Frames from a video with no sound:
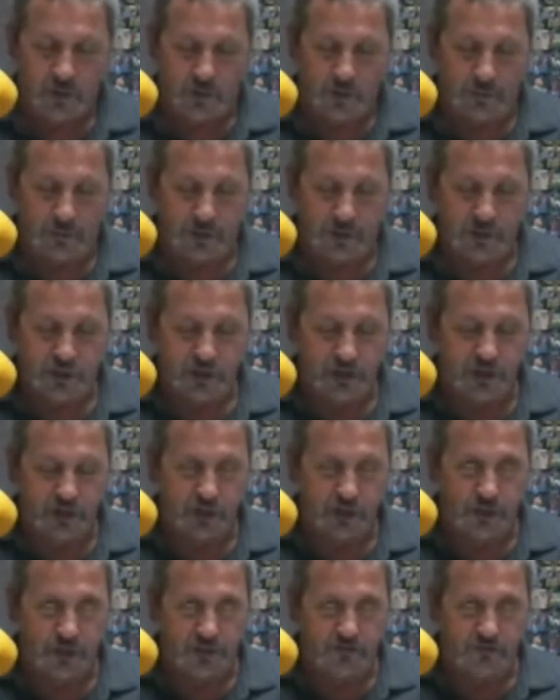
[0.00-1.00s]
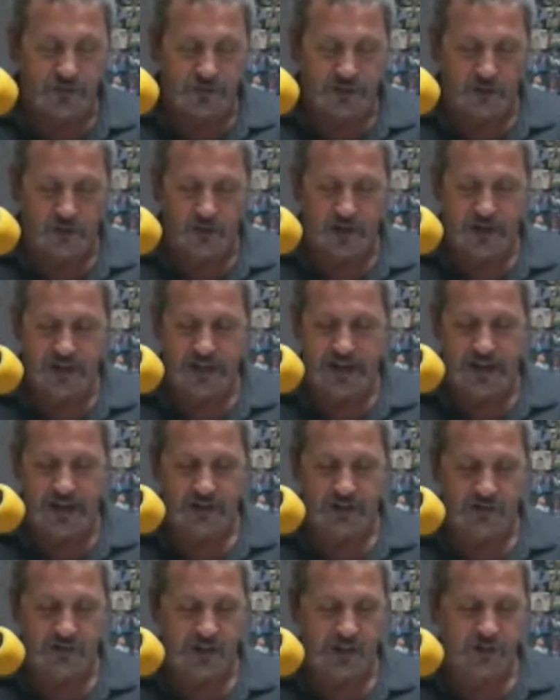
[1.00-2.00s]
What I'm going to show you on the video right now,
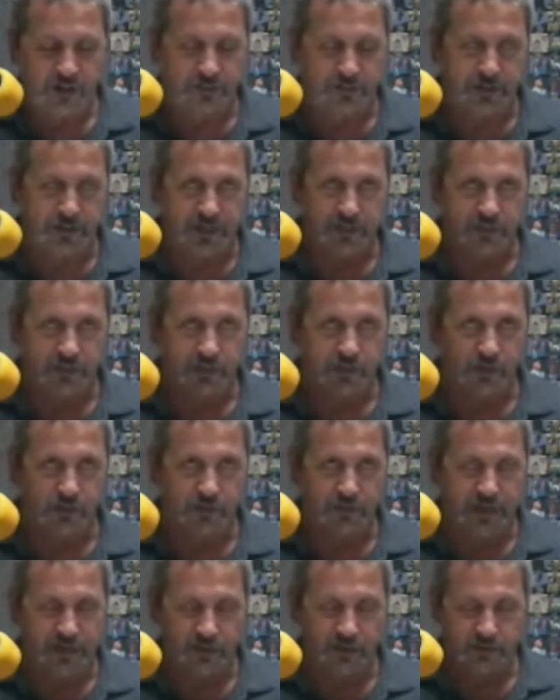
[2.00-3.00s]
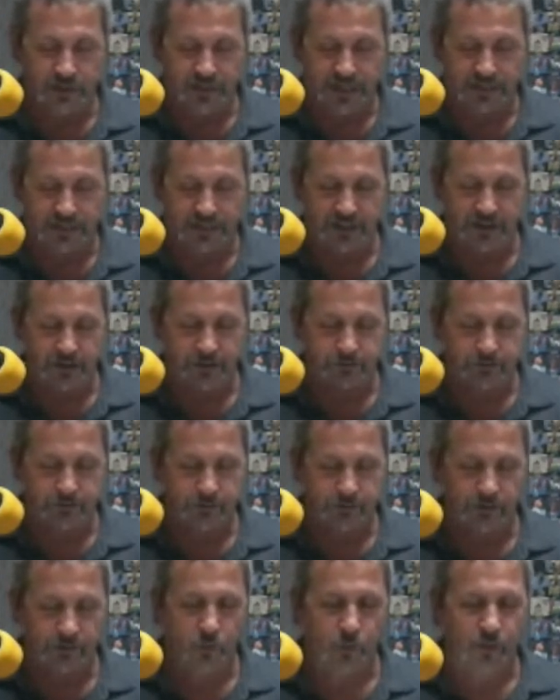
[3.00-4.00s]
and I'll try to explain to you in radio land there,
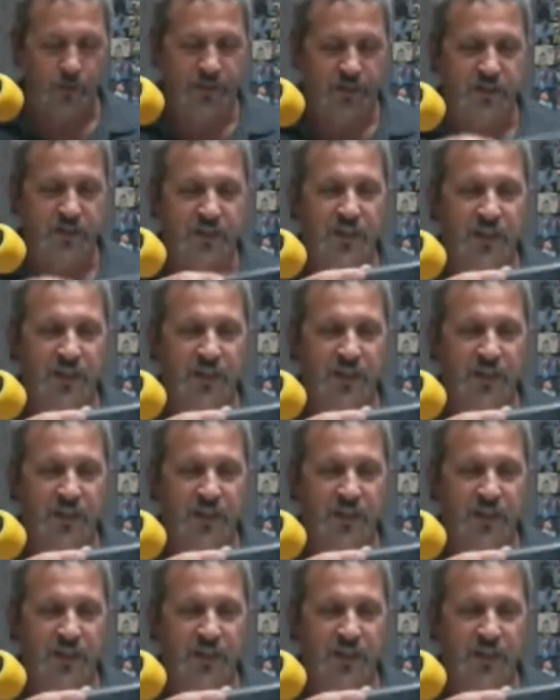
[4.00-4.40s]
when the